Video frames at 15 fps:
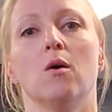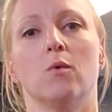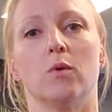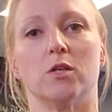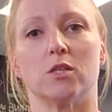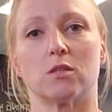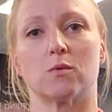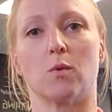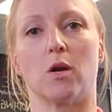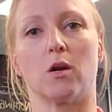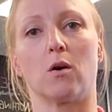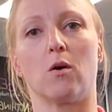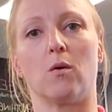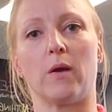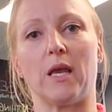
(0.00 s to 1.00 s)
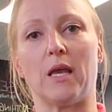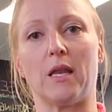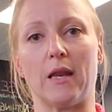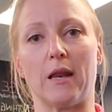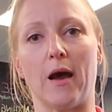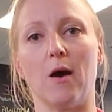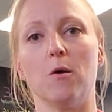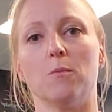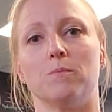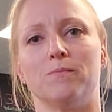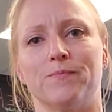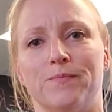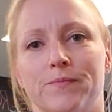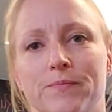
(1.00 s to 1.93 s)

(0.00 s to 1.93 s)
We just wanna go in and out.